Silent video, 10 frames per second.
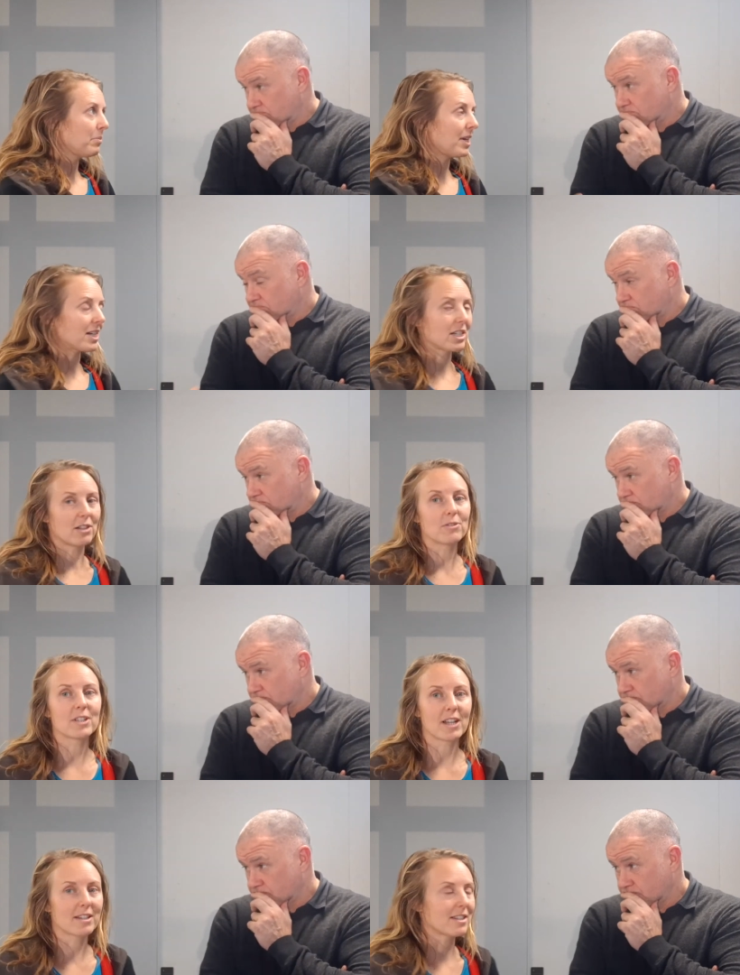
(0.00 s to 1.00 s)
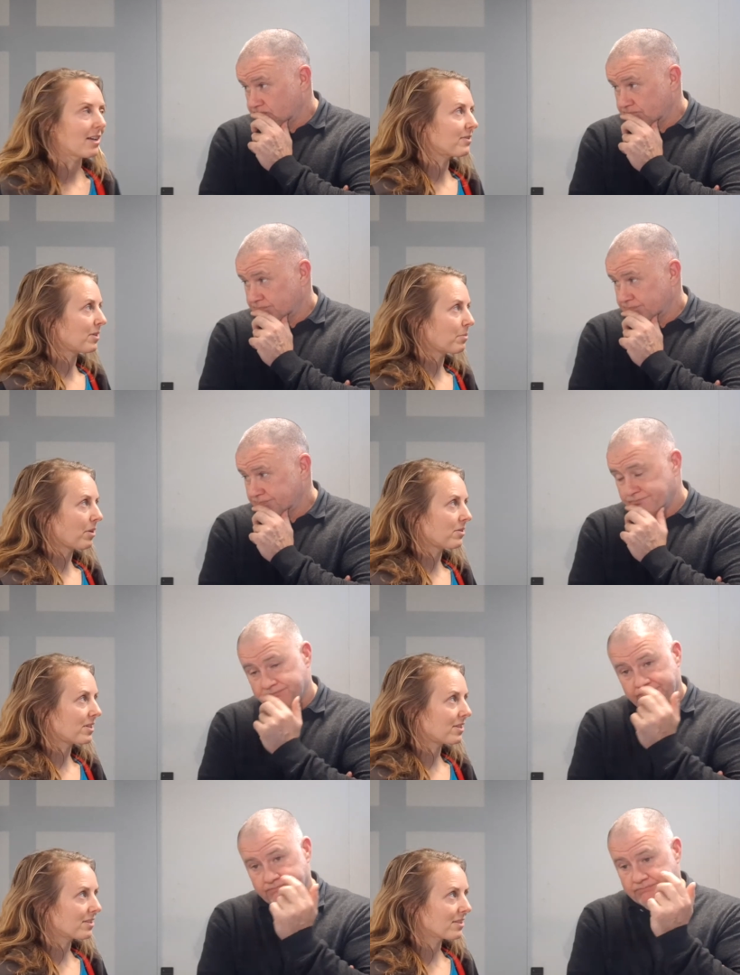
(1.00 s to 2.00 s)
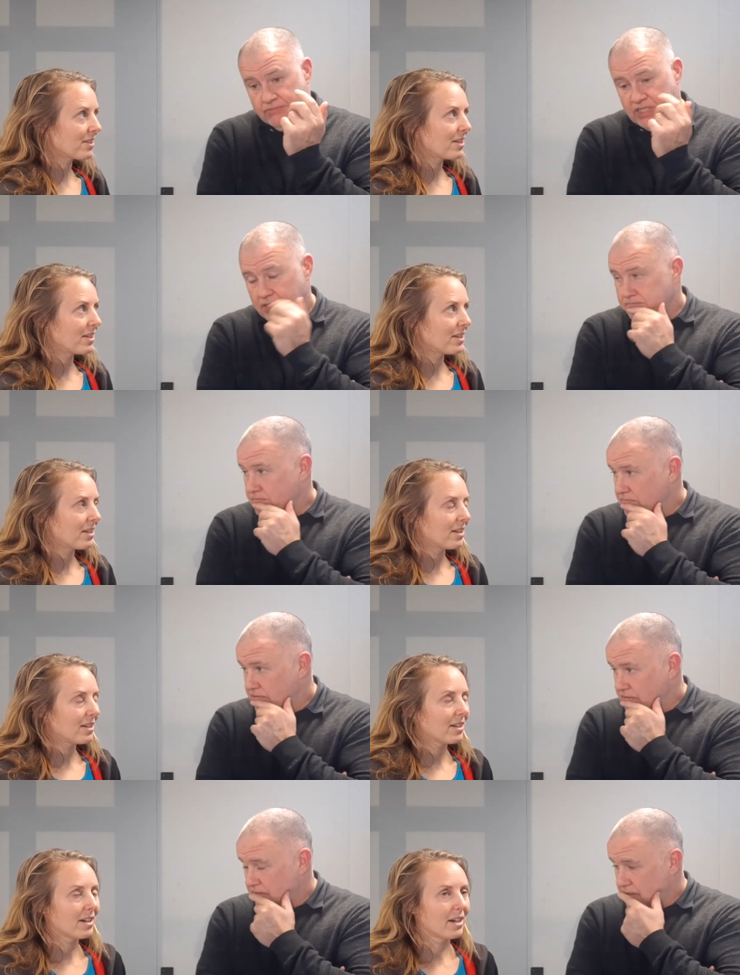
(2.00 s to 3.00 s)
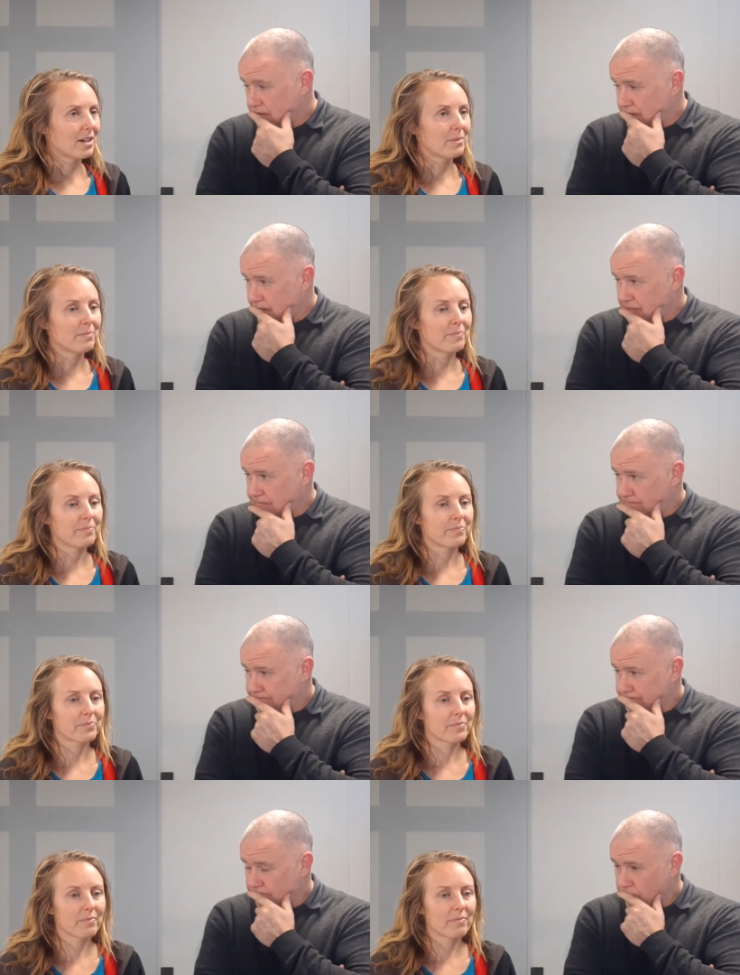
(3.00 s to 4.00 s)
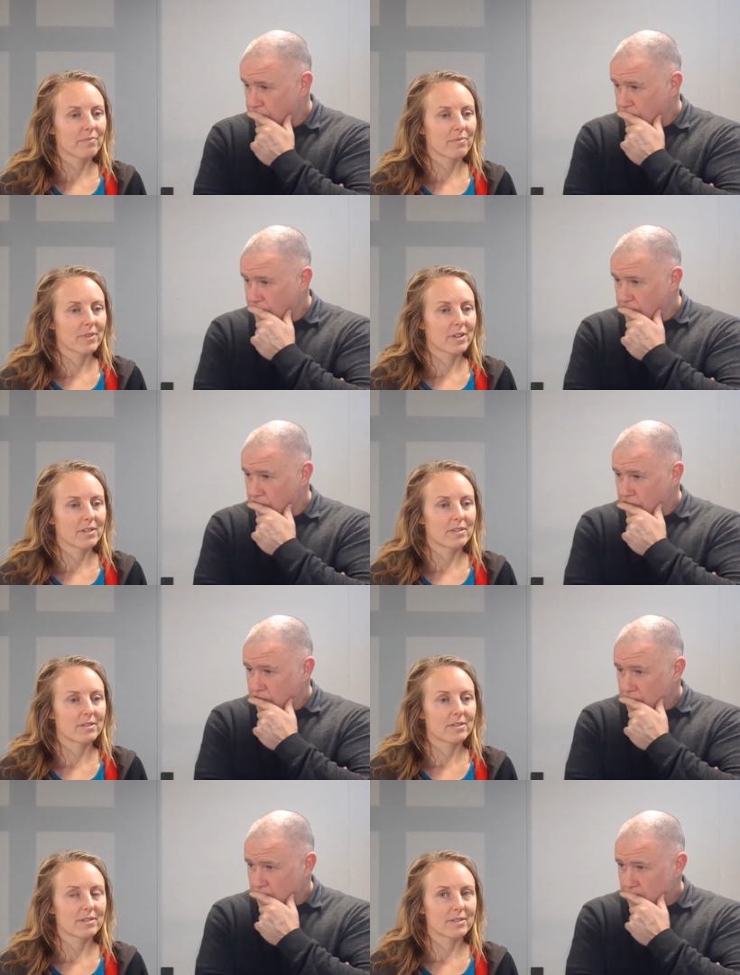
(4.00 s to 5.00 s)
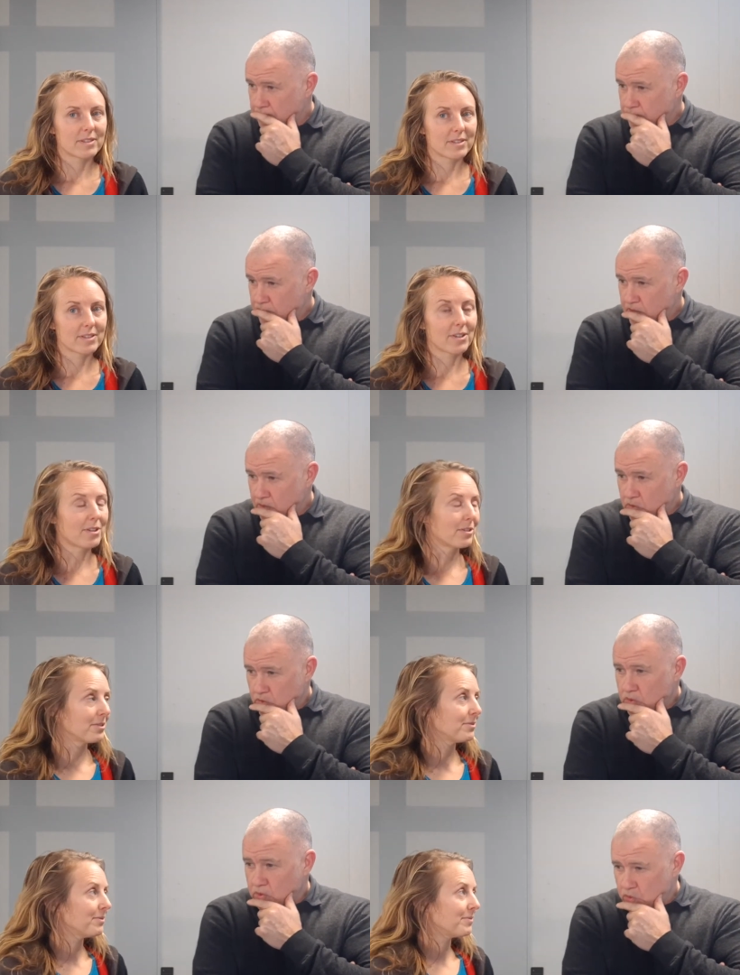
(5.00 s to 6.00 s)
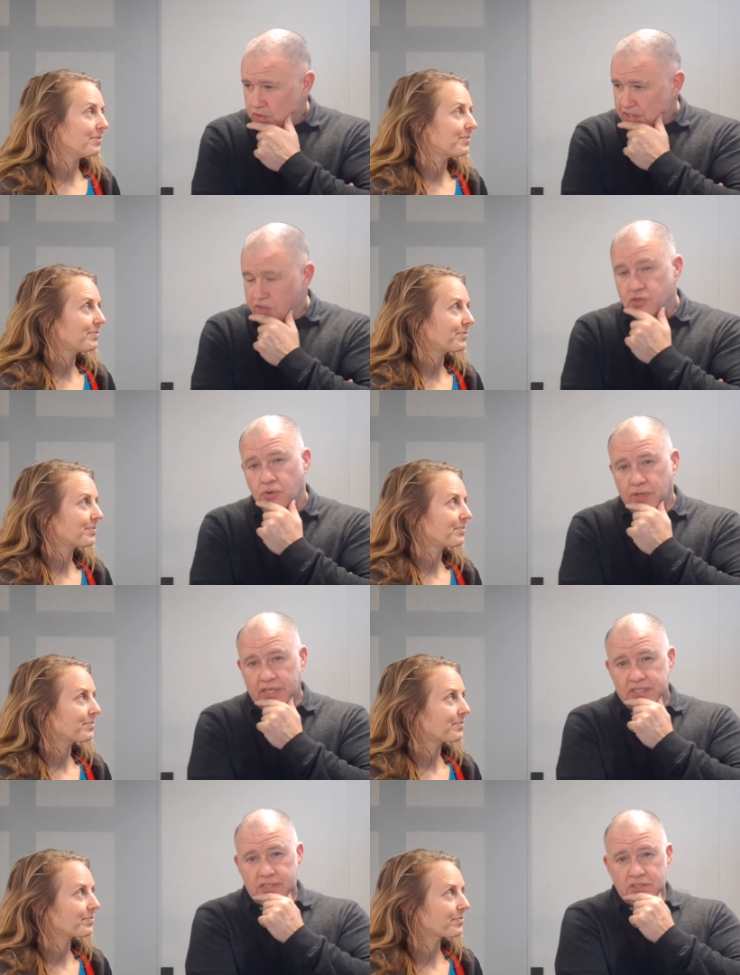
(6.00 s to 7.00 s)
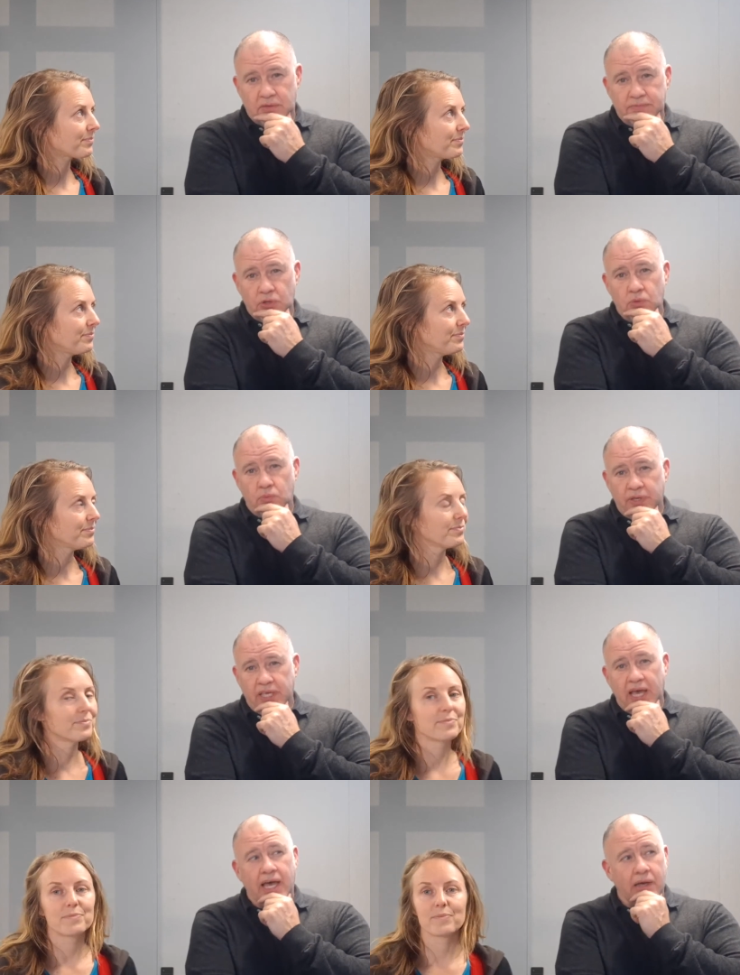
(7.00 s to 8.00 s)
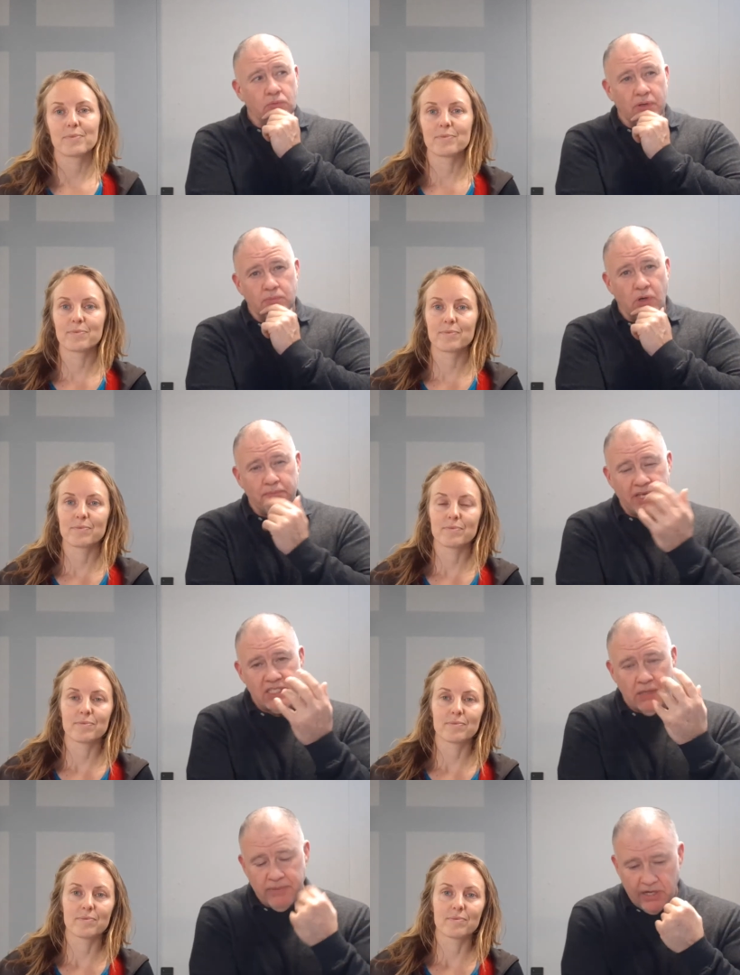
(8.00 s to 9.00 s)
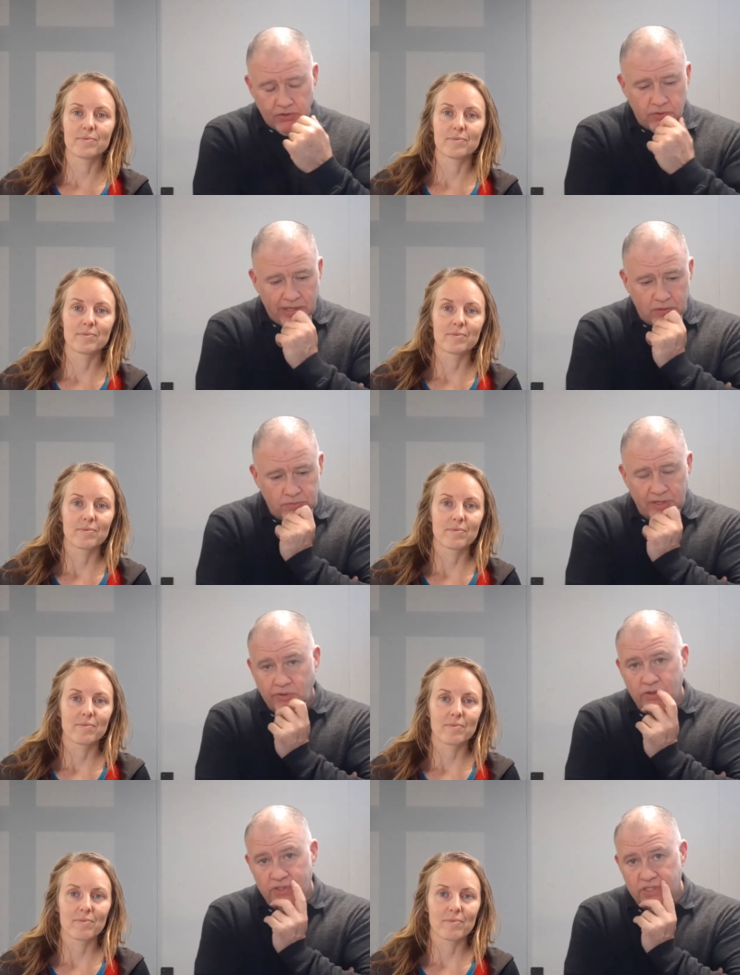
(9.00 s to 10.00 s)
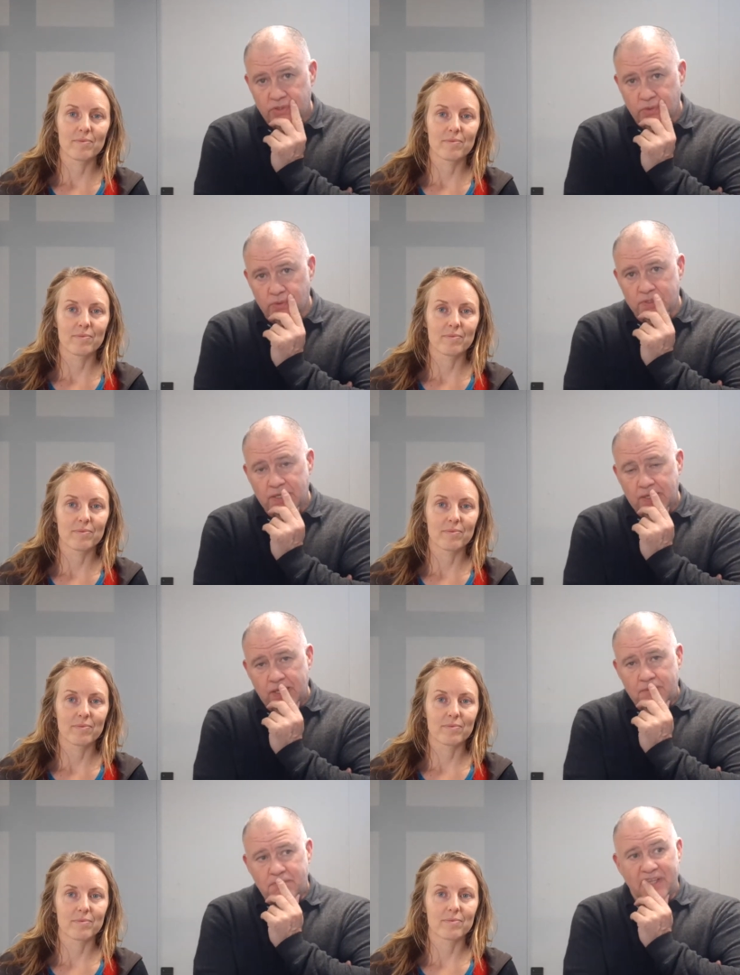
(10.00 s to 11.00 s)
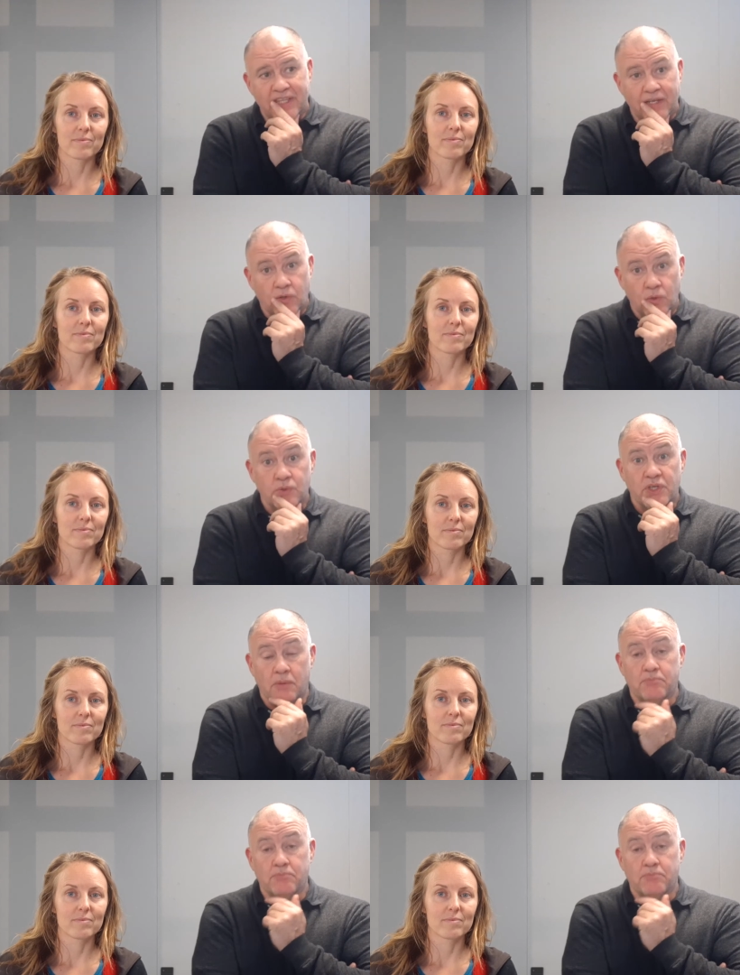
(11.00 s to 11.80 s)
Speaker 1: but actually losing ourselves in the process. Yep, um, exactly. Yep. So
Speaker 2: losing that true essence of who we are, what what makes up our, our, our own discourse, but then also